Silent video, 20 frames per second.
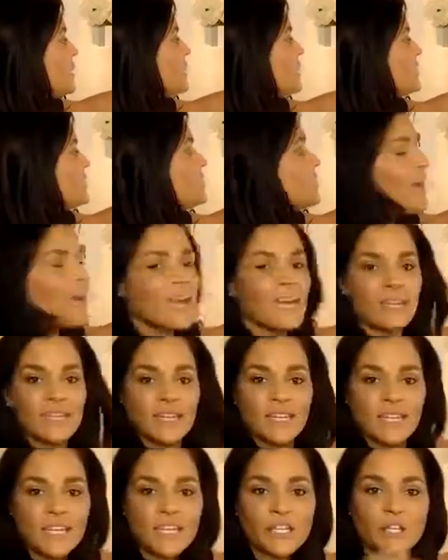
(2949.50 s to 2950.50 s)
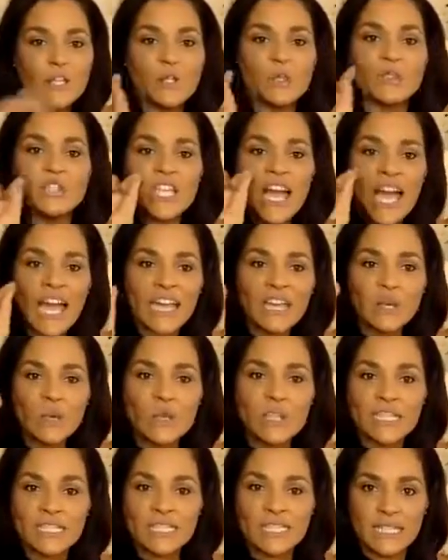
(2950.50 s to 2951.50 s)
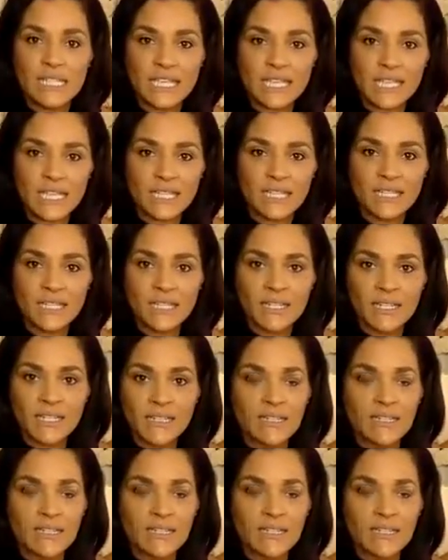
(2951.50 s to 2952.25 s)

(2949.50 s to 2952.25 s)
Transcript: When you add a link, you title this link,